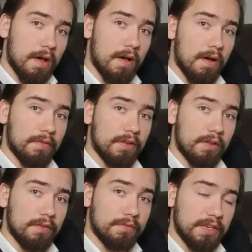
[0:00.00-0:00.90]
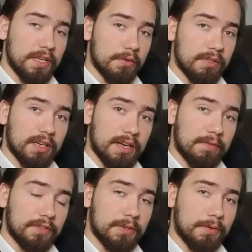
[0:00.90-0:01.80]
of video that I
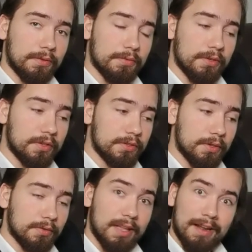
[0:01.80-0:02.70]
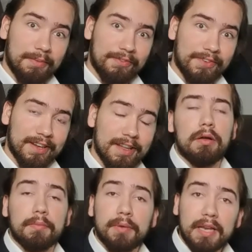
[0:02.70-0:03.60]
have to go through. So that'll be fun.
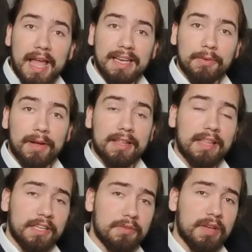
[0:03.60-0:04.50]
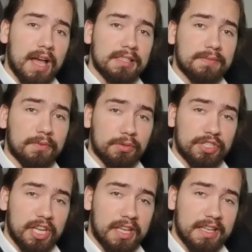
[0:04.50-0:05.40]
But anyway, thank you guys for
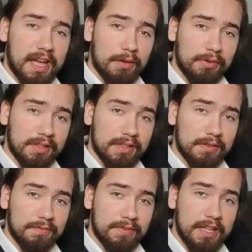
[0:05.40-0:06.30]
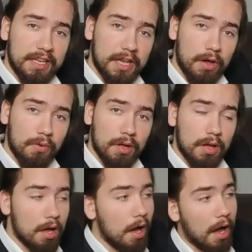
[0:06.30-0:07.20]
checking out the video.
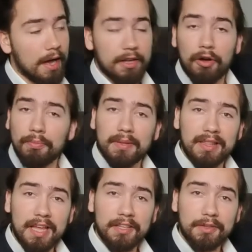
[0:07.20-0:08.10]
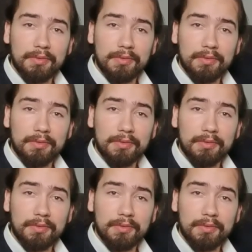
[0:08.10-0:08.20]
I hope that you